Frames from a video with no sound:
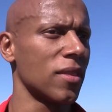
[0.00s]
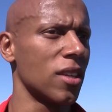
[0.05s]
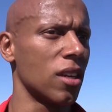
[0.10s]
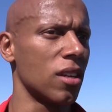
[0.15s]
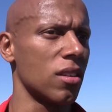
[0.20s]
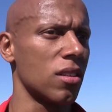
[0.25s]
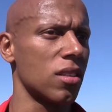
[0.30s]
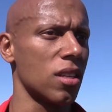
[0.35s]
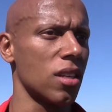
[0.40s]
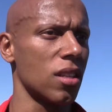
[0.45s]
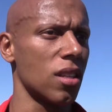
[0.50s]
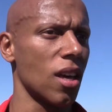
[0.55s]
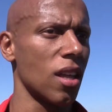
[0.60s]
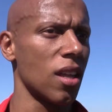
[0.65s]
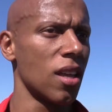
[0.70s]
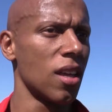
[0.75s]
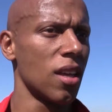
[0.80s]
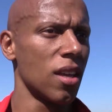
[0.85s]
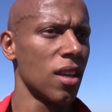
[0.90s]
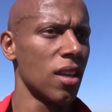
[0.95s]
You can see that
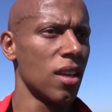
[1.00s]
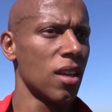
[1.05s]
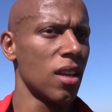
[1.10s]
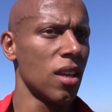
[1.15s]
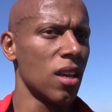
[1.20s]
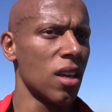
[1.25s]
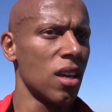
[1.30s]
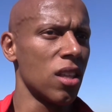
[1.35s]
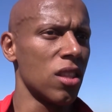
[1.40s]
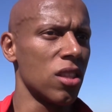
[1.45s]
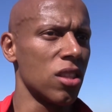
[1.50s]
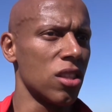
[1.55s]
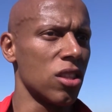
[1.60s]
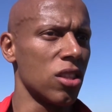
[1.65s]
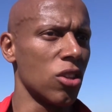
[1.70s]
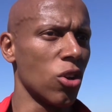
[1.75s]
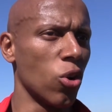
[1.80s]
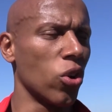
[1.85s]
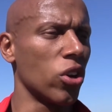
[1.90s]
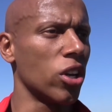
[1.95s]

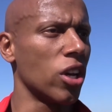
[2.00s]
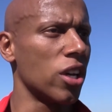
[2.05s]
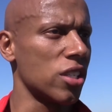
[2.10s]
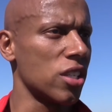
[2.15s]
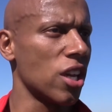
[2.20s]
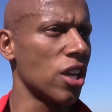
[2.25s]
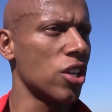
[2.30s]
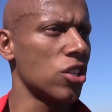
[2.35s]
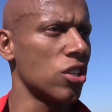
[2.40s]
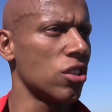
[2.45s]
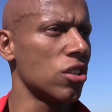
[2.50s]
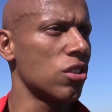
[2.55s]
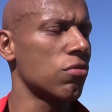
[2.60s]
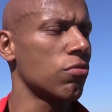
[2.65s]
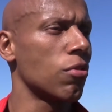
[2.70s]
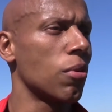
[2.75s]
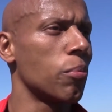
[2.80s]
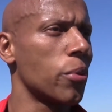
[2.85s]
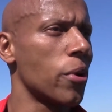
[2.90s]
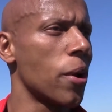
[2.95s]
the organization is
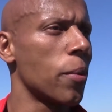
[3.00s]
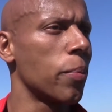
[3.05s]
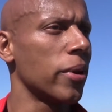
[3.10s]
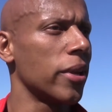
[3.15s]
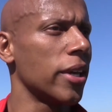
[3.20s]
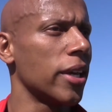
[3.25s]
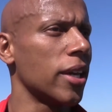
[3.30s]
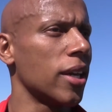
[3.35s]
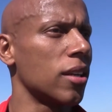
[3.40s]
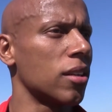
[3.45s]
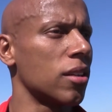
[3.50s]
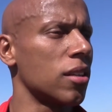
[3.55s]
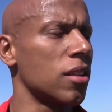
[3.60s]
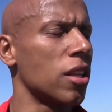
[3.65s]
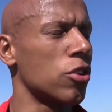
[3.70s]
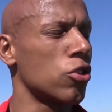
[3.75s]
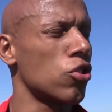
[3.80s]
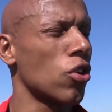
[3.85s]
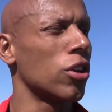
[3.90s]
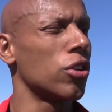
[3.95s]
run properly and
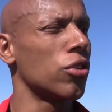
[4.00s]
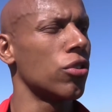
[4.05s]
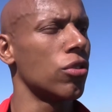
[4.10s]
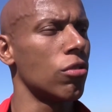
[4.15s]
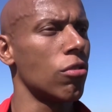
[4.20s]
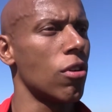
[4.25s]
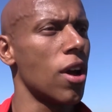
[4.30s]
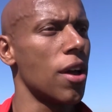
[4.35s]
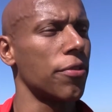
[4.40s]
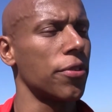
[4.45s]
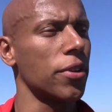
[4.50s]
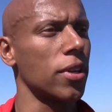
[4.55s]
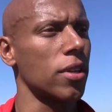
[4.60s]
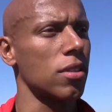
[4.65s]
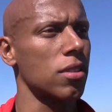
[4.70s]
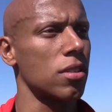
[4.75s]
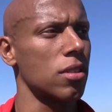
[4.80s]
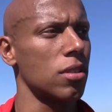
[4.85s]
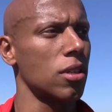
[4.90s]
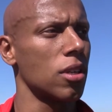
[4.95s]
trying to do the right
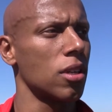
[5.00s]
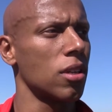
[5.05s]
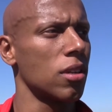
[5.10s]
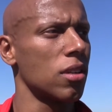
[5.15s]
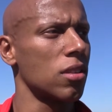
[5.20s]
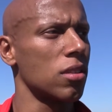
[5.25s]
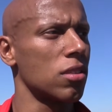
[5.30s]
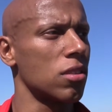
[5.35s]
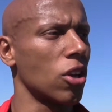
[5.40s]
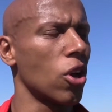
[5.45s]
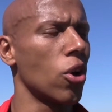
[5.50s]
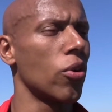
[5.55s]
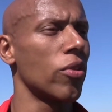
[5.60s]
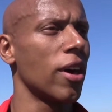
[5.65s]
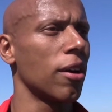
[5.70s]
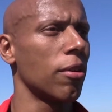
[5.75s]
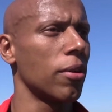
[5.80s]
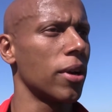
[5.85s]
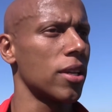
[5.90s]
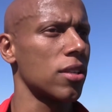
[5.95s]
things to go
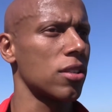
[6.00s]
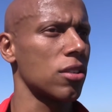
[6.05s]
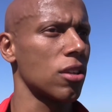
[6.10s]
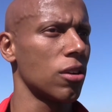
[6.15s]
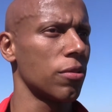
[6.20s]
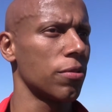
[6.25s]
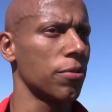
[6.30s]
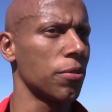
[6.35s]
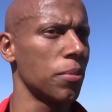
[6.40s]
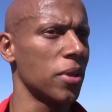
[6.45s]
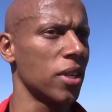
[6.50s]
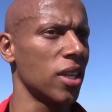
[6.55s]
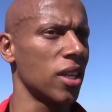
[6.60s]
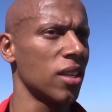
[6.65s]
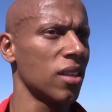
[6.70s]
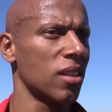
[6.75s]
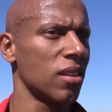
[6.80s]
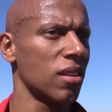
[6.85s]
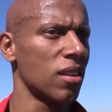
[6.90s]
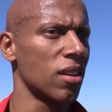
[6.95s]
that way, so for me,
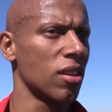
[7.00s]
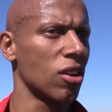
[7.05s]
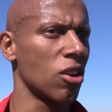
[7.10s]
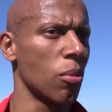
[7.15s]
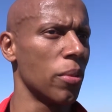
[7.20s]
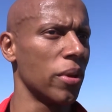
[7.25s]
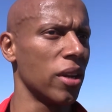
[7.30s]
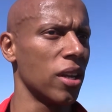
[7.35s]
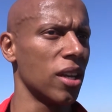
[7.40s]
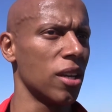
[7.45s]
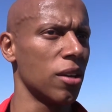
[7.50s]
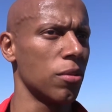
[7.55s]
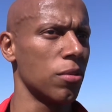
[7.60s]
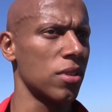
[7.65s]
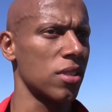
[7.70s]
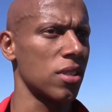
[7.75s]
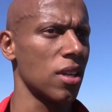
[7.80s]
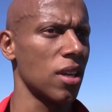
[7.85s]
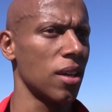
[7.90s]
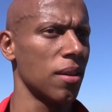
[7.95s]
coming here
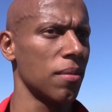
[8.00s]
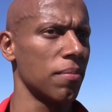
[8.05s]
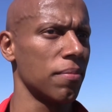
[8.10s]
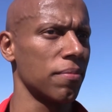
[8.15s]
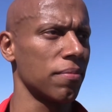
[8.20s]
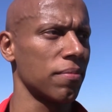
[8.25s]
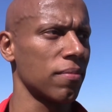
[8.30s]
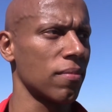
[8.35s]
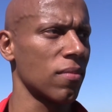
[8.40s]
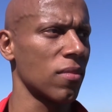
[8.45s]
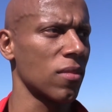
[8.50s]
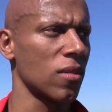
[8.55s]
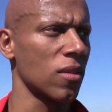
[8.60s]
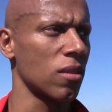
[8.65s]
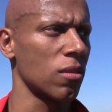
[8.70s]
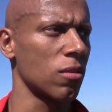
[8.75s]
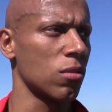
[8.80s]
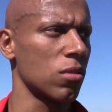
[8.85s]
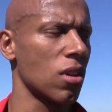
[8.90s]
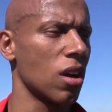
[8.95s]
was
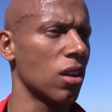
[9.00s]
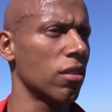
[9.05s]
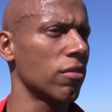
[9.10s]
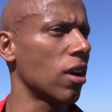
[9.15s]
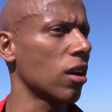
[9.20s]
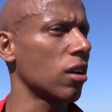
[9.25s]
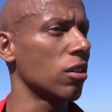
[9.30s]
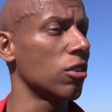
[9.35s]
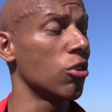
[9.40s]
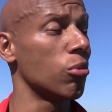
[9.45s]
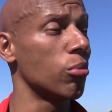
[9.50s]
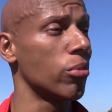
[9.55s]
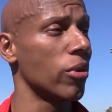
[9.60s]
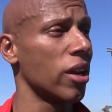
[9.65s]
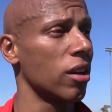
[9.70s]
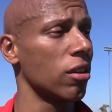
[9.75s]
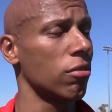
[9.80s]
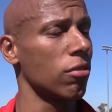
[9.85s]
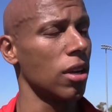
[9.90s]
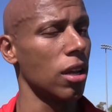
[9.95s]
it's kind of like a
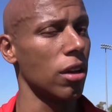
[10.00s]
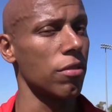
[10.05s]
no-brainer, really.